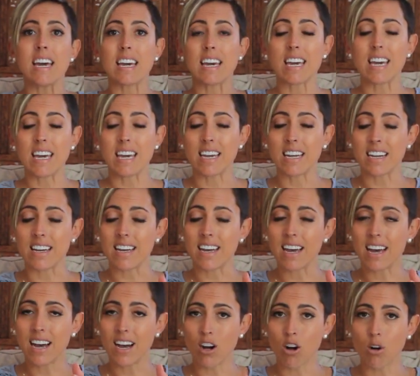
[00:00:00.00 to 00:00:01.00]
can
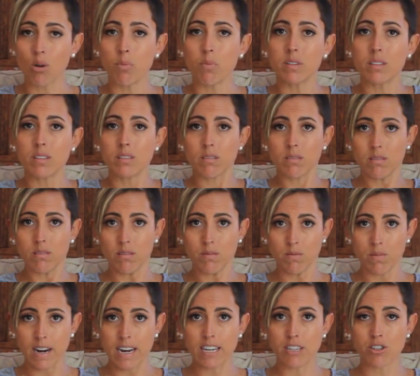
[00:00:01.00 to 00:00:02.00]
help
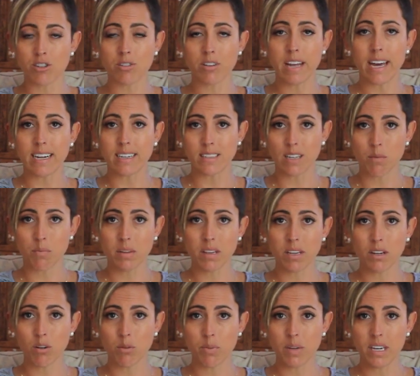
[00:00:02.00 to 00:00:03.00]
raise your legs up a
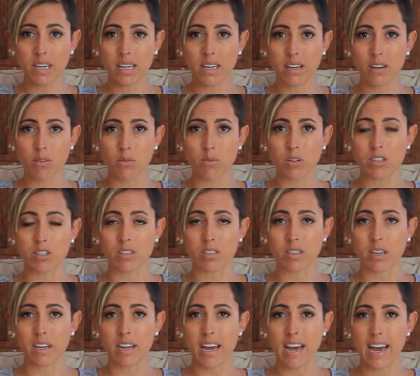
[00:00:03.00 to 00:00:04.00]
little bit, which is
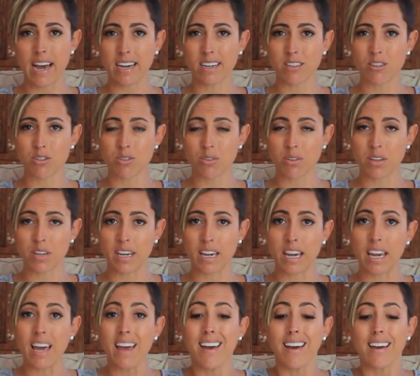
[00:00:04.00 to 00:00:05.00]
going to
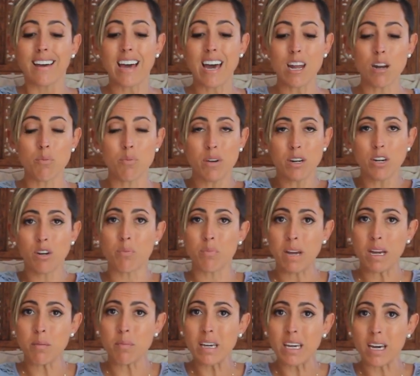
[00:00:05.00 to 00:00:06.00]
actually kind of bring your
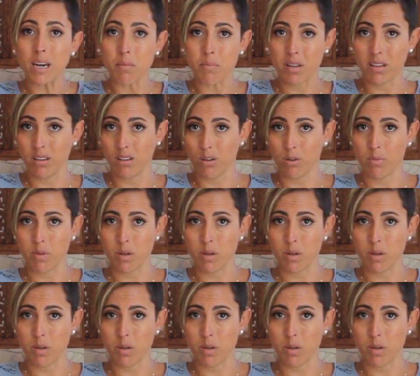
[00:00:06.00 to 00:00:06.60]
baby up a little